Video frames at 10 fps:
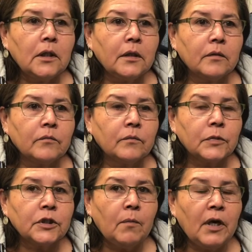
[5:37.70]
and
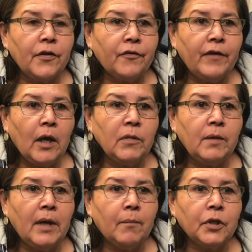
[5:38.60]
some other
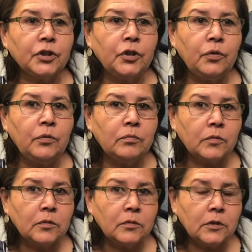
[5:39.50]
family members do
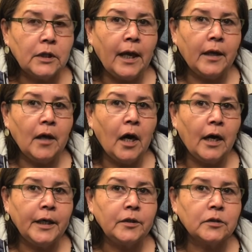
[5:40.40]
tan
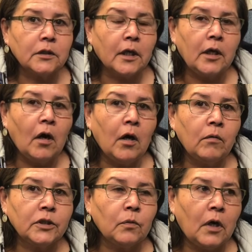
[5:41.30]
hides, and I
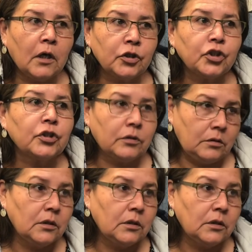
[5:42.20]
always watch